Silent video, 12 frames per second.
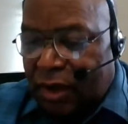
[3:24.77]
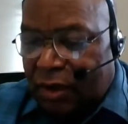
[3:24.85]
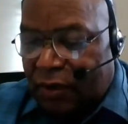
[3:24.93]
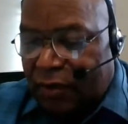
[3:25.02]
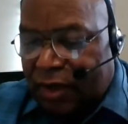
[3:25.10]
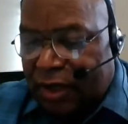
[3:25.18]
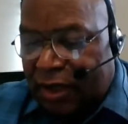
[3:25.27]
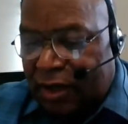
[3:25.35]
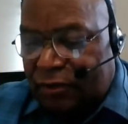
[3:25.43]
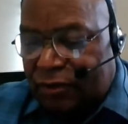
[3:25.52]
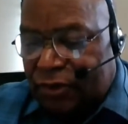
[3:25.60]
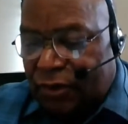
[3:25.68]
Okay,
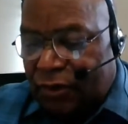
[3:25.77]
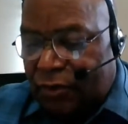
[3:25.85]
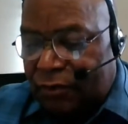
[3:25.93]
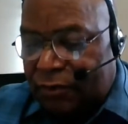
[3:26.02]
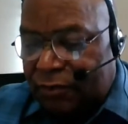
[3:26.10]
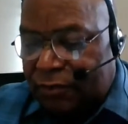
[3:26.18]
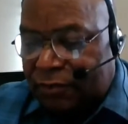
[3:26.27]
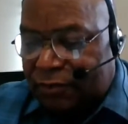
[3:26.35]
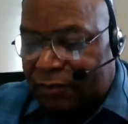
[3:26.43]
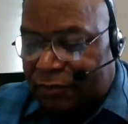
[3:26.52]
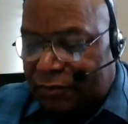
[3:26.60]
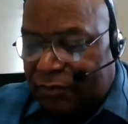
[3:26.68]
so
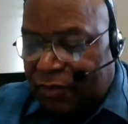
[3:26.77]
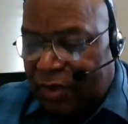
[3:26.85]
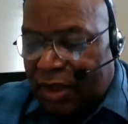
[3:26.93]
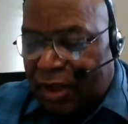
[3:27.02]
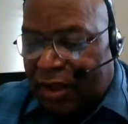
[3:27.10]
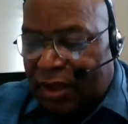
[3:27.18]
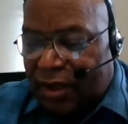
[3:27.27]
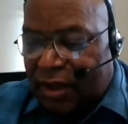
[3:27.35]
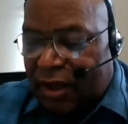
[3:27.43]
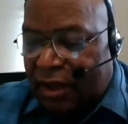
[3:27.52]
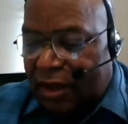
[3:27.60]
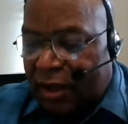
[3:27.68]

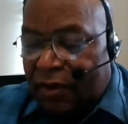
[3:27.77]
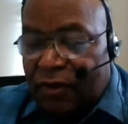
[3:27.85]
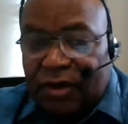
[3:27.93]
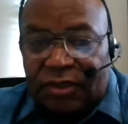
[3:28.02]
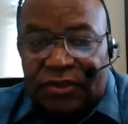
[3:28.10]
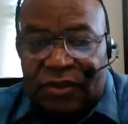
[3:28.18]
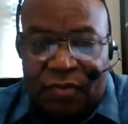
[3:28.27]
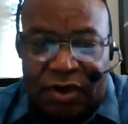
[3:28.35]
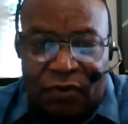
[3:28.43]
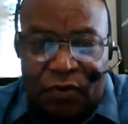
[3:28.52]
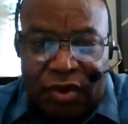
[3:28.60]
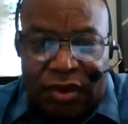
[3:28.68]
hey, I heard that somebody
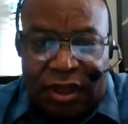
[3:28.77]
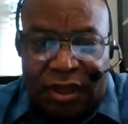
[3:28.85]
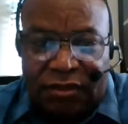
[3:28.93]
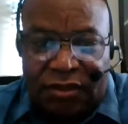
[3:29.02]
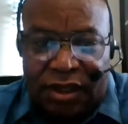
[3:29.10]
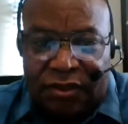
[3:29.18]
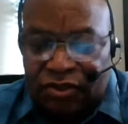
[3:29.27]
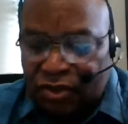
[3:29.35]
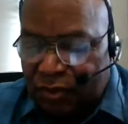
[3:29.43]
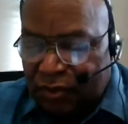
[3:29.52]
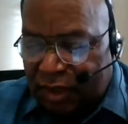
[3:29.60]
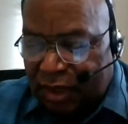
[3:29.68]
won that
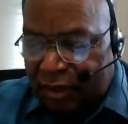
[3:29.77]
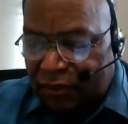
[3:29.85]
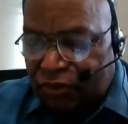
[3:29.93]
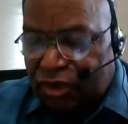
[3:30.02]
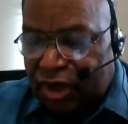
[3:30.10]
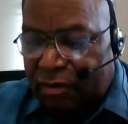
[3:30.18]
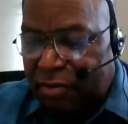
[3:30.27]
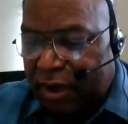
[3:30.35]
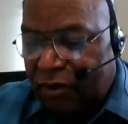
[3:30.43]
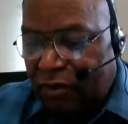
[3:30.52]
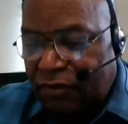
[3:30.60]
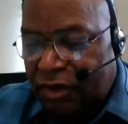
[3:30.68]
lotto jackpot
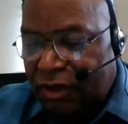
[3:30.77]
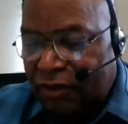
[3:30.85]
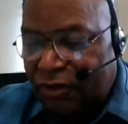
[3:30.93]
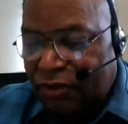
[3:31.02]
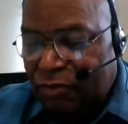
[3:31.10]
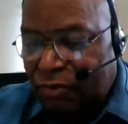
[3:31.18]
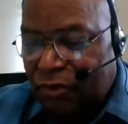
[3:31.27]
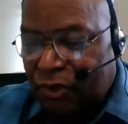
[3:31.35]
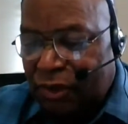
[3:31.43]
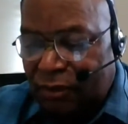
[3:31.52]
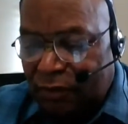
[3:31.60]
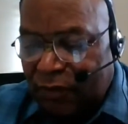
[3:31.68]
over here this
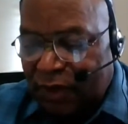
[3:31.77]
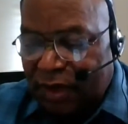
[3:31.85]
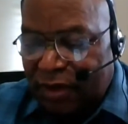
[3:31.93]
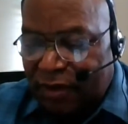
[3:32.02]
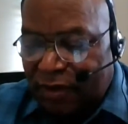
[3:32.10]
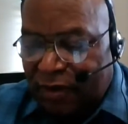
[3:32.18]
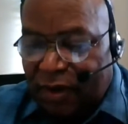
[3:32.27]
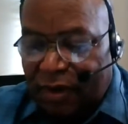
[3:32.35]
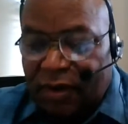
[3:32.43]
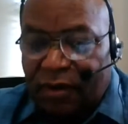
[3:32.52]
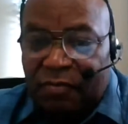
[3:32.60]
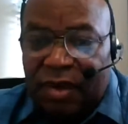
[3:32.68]
morning.
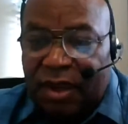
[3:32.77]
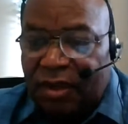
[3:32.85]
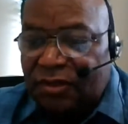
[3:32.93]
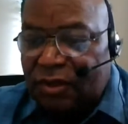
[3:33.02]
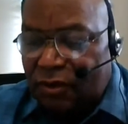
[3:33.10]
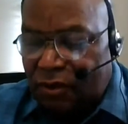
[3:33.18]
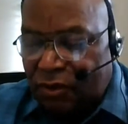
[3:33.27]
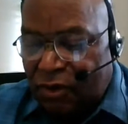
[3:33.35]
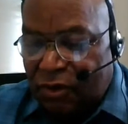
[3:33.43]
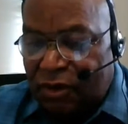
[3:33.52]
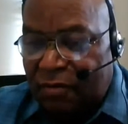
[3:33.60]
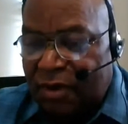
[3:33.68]
Man, I said, Lord,
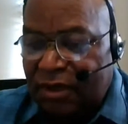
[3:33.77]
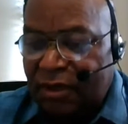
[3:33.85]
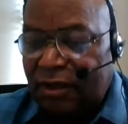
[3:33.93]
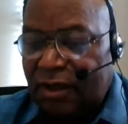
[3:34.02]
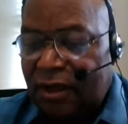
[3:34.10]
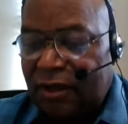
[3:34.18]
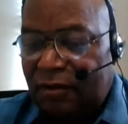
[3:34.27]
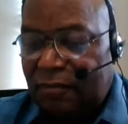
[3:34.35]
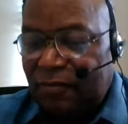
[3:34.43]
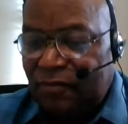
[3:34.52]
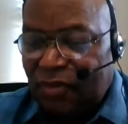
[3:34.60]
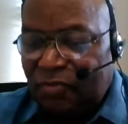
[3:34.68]
how come I didn't get it?
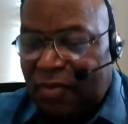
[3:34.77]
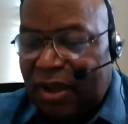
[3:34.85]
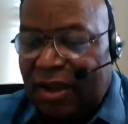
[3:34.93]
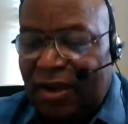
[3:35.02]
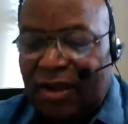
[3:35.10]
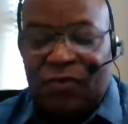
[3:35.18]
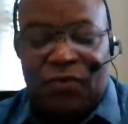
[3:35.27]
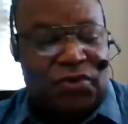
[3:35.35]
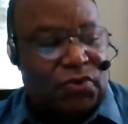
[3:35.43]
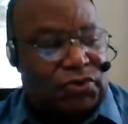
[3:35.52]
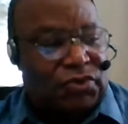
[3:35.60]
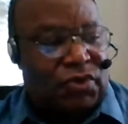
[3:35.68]
Man, I would
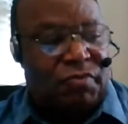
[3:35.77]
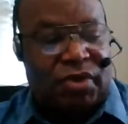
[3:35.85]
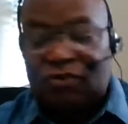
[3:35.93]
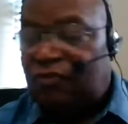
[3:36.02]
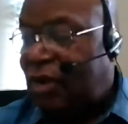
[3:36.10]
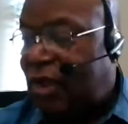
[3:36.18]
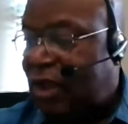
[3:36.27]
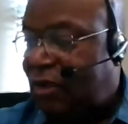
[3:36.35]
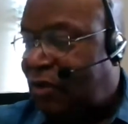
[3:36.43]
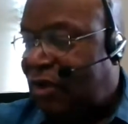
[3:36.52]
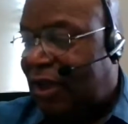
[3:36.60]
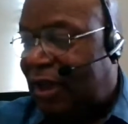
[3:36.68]
do so much for God
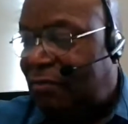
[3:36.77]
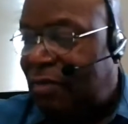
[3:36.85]
with that.